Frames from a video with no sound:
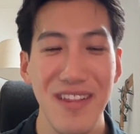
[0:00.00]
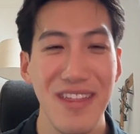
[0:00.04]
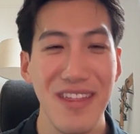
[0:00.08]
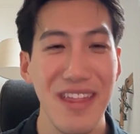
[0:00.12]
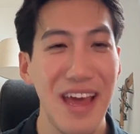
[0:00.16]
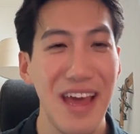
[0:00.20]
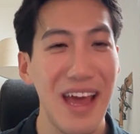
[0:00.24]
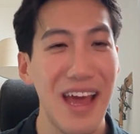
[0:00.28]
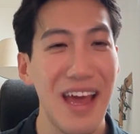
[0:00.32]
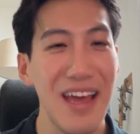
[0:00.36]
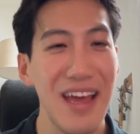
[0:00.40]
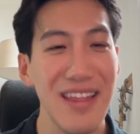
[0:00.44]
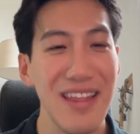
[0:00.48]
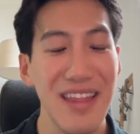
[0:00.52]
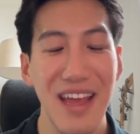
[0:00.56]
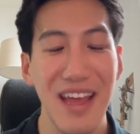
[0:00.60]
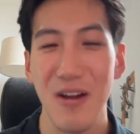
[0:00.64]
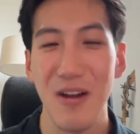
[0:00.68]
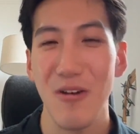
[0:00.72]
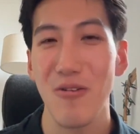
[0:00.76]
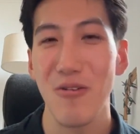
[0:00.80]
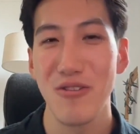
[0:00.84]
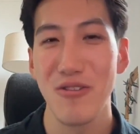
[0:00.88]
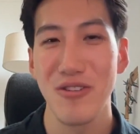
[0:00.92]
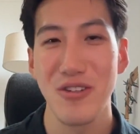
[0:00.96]
That
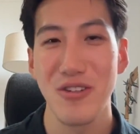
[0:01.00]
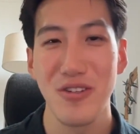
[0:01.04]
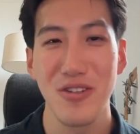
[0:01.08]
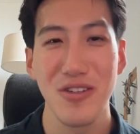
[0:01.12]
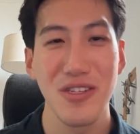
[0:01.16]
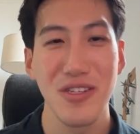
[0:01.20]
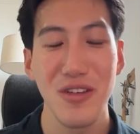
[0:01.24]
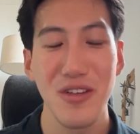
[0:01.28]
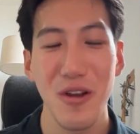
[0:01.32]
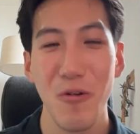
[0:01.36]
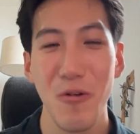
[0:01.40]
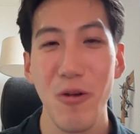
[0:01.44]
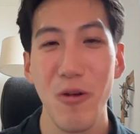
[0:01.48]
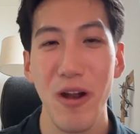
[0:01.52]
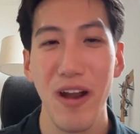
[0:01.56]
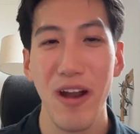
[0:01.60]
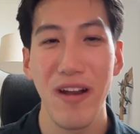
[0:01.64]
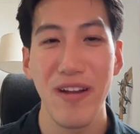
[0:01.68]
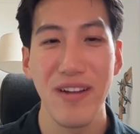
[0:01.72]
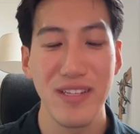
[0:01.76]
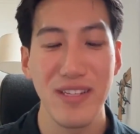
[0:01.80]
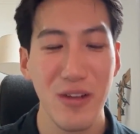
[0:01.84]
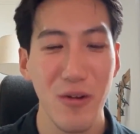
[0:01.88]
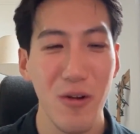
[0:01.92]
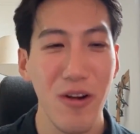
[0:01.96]
culture is so rare
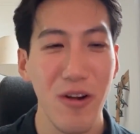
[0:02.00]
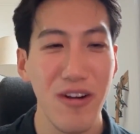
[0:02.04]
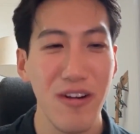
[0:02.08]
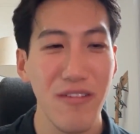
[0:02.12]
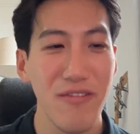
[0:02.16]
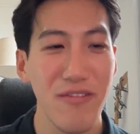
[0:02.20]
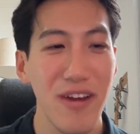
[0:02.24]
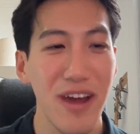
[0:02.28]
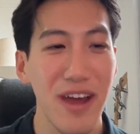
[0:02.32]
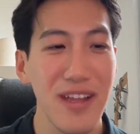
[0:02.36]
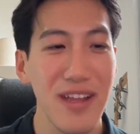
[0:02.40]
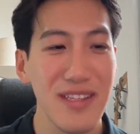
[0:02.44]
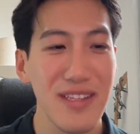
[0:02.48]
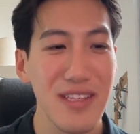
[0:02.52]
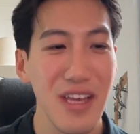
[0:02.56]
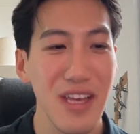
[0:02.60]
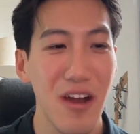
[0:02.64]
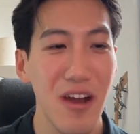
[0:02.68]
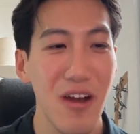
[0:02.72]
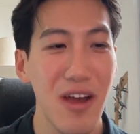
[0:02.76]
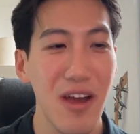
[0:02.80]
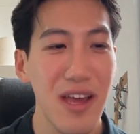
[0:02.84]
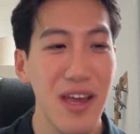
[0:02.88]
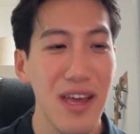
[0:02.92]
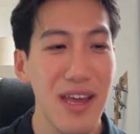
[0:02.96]
and so hard to find. So
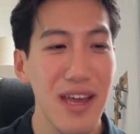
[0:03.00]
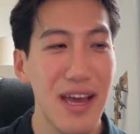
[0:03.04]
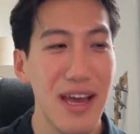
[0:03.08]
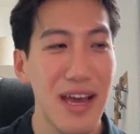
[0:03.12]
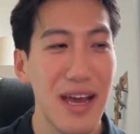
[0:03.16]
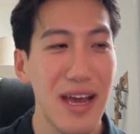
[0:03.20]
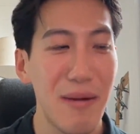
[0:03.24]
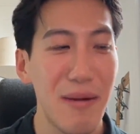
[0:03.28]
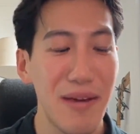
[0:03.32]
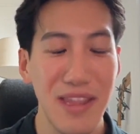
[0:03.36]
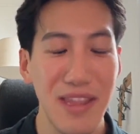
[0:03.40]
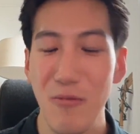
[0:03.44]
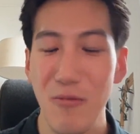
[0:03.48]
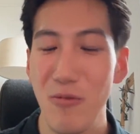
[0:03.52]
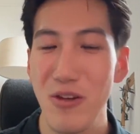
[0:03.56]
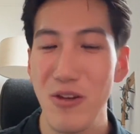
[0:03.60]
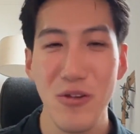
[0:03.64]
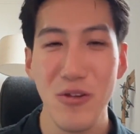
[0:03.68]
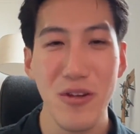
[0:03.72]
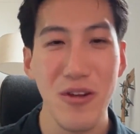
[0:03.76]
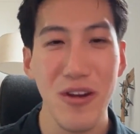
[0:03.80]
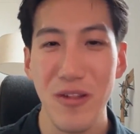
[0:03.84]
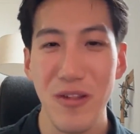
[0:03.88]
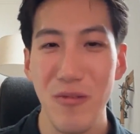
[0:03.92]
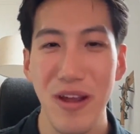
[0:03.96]
I think we're doing
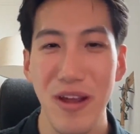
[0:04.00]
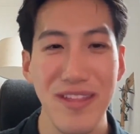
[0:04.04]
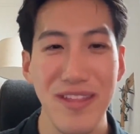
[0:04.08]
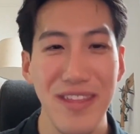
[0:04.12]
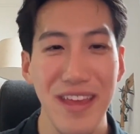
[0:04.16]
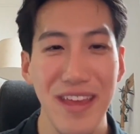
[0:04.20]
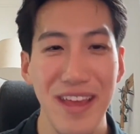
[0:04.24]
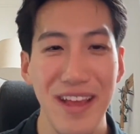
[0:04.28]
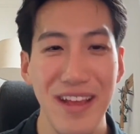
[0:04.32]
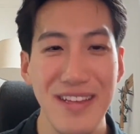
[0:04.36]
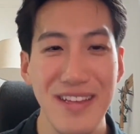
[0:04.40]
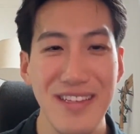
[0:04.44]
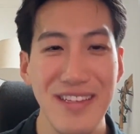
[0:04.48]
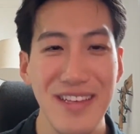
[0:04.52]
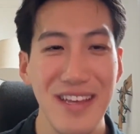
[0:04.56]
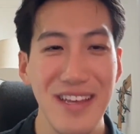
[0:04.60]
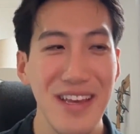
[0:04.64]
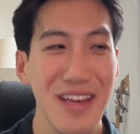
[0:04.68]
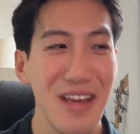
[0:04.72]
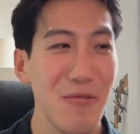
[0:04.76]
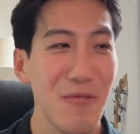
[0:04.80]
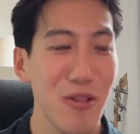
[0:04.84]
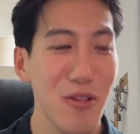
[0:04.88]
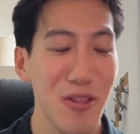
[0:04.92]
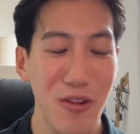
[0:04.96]
all the right things.
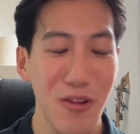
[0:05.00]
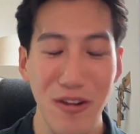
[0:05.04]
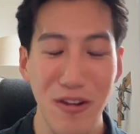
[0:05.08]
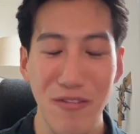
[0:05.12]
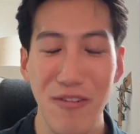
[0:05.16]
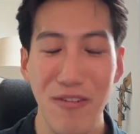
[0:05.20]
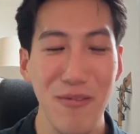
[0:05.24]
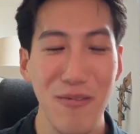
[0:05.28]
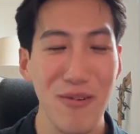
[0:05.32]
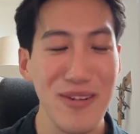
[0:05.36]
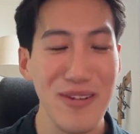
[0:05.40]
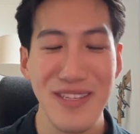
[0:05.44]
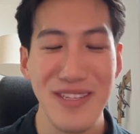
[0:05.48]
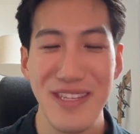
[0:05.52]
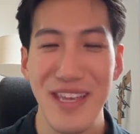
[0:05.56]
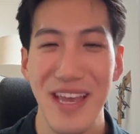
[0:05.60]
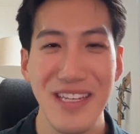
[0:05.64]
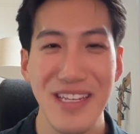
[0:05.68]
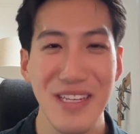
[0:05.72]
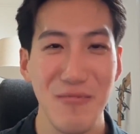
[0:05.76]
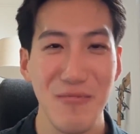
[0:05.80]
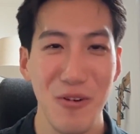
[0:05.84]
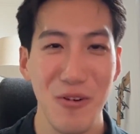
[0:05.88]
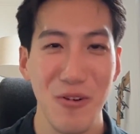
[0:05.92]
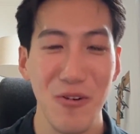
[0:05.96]
We're learning from our mistakes
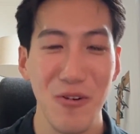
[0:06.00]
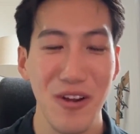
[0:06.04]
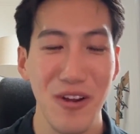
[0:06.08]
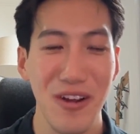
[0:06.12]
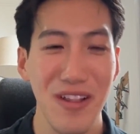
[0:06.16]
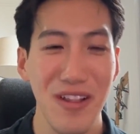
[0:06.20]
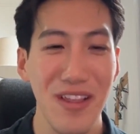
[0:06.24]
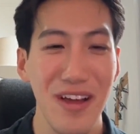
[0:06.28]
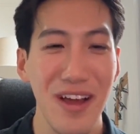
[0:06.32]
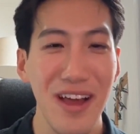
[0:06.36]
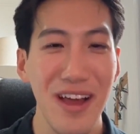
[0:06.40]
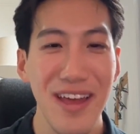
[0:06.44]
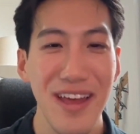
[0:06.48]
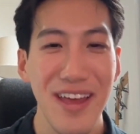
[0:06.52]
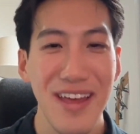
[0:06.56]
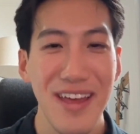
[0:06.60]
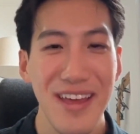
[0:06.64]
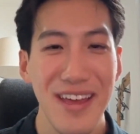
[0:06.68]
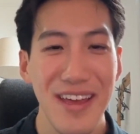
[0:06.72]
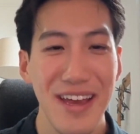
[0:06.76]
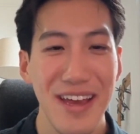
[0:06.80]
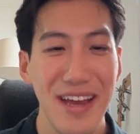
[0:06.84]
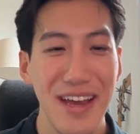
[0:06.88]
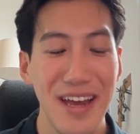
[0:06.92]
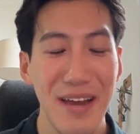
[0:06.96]
and we're growing a lot.
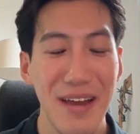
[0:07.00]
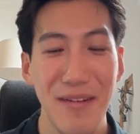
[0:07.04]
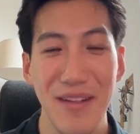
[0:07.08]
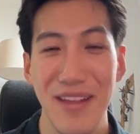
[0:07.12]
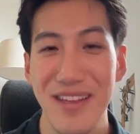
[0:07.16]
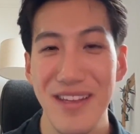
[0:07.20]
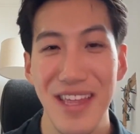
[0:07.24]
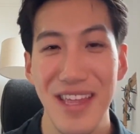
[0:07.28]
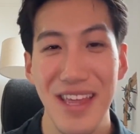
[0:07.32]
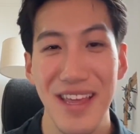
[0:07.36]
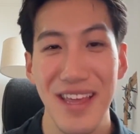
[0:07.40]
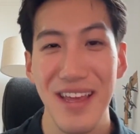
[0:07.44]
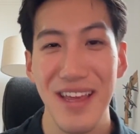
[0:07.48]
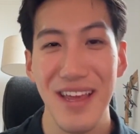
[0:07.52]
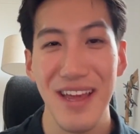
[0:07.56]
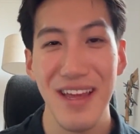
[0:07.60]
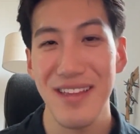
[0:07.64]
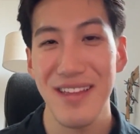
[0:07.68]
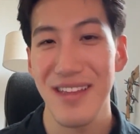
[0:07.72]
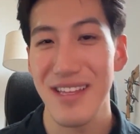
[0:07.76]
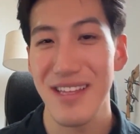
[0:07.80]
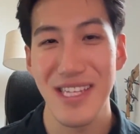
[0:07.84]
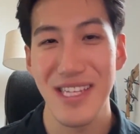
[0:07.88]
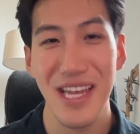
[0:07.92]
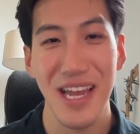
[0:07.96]
And I think
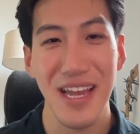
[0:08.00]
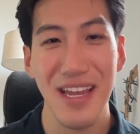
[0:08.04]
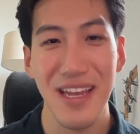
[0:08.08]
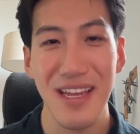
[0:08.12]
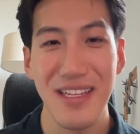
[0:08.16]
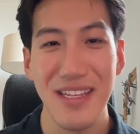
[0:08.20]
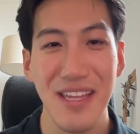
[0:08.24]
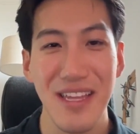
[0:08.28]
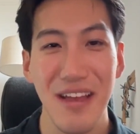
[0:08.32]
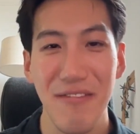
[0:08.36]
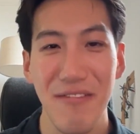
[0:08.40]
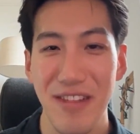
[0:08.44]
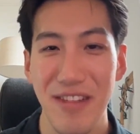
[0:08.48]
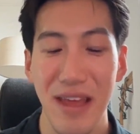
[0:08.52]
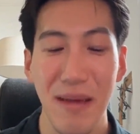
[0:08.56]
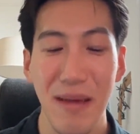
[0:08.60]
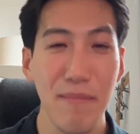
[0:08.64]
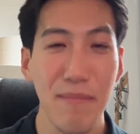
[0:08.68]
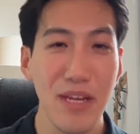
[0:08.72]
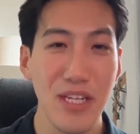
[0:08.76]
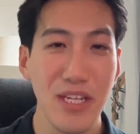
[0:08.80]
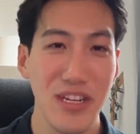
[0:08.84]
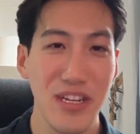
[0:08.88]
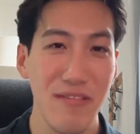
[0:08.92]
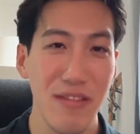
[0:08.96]
the second is definitely the
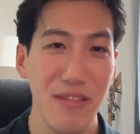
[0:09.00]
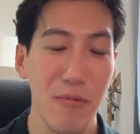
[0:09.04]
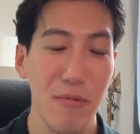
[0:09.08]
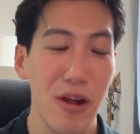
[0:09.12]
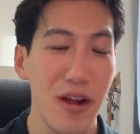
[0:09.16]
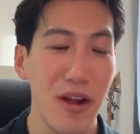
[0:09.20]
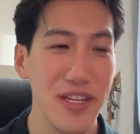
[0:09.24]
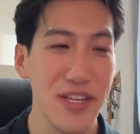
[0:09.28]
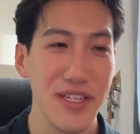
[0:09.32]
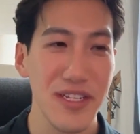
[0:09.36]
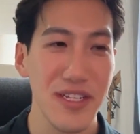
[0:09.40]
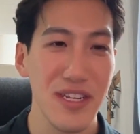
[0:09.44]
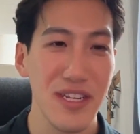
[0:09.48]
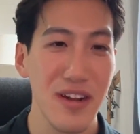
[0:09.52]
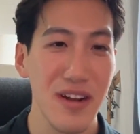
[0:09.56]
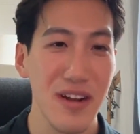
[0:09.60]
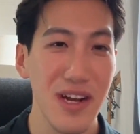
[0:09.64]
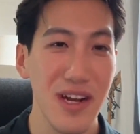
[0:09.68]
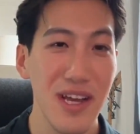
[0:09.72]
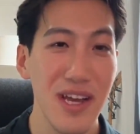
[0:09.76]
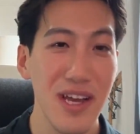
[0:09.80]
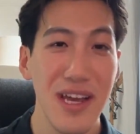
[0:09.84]
ambition of the projects here.